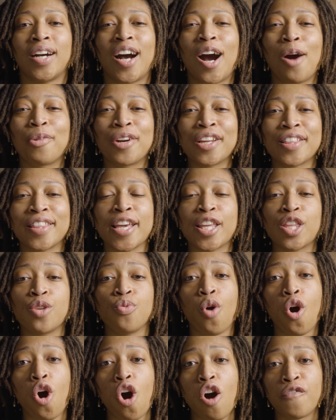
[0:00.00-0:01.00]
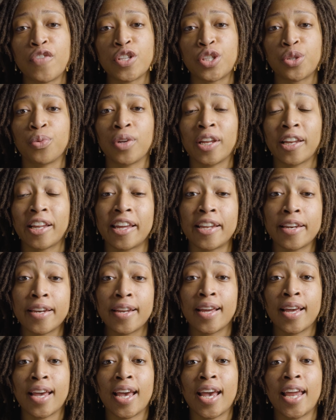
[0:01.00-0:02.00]
I want to thank you all for tuning in,
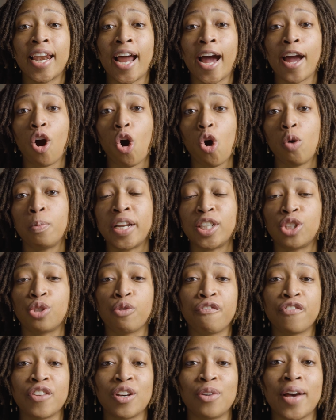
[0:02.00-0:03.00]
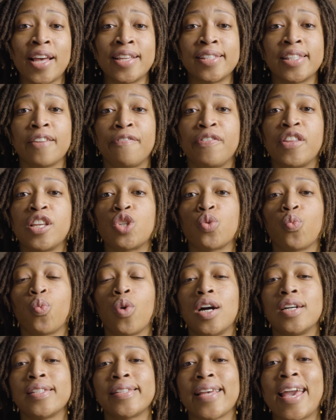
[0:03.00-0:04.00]
and I hope that you feel as if this
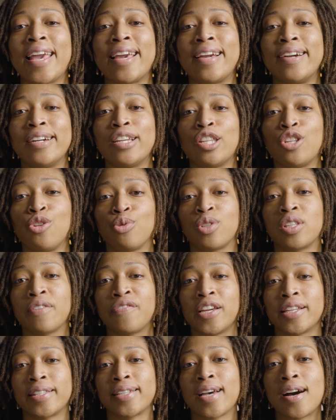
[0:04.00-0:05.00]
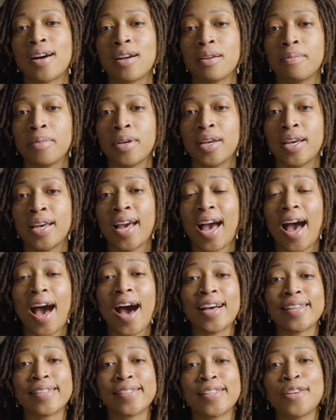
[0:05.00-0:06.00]
was a good use of your time.
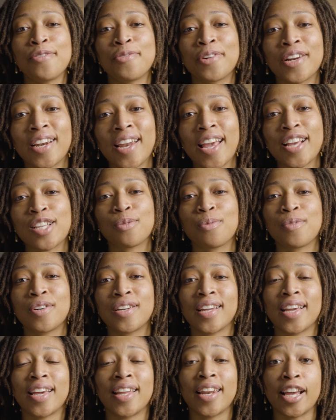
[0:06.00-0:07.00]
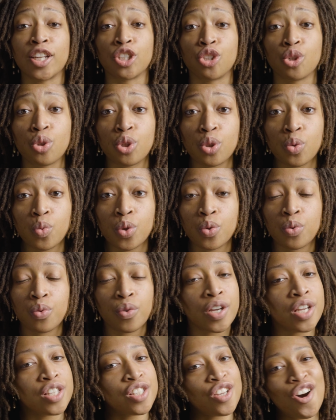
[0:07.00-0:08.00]
I'll see you on the next one, and as usual,
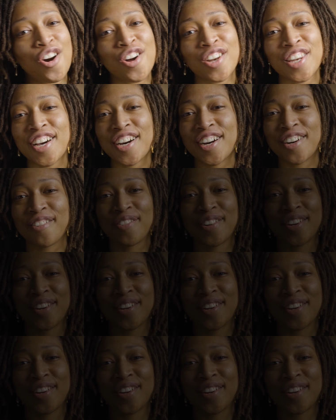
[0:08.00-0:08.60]
it's all love.